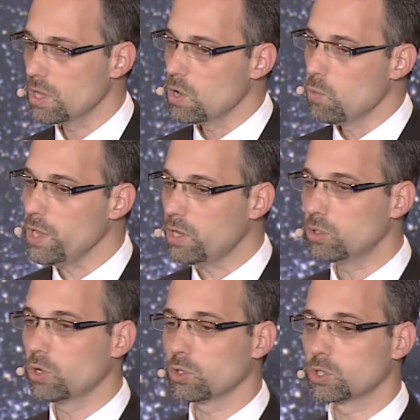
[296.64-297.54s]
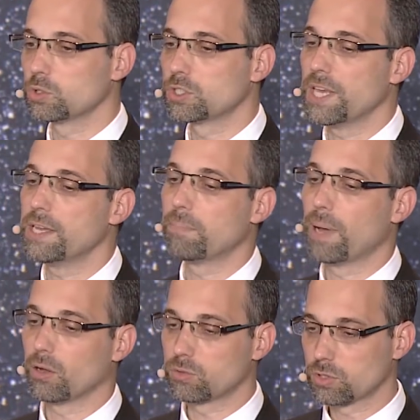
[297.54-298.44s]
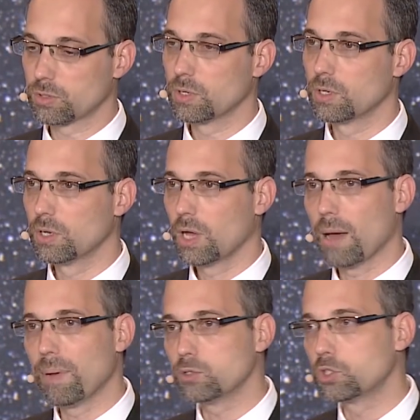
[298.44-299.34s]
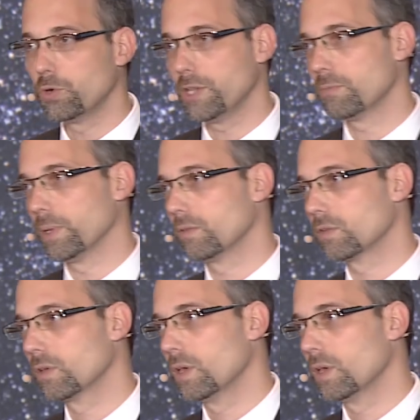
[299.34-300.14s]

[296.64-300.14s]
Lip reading: We could also think about treatment.